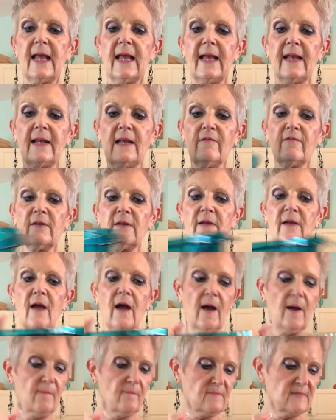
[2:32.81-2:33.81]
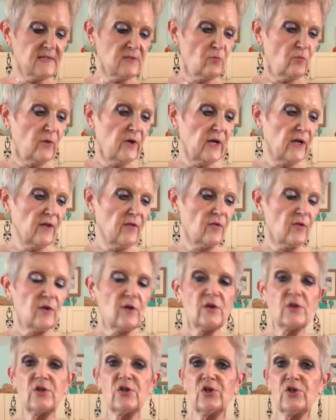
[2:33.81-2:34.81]
It even comes with
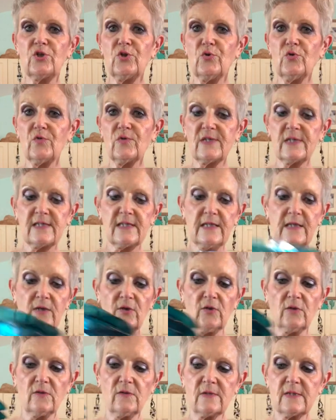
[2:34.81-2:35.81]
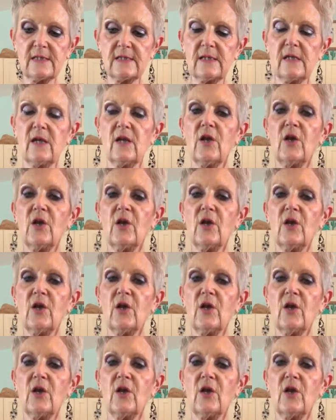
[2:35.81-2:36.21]
2 seals